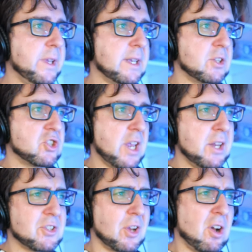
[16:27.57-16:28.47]
we can
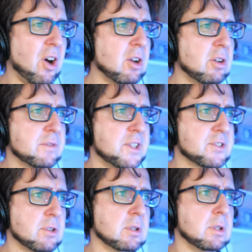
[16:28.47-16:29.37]
change the color of the
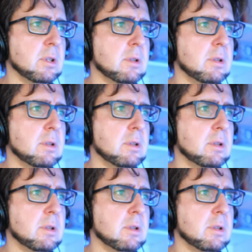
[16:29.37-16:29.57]
circle.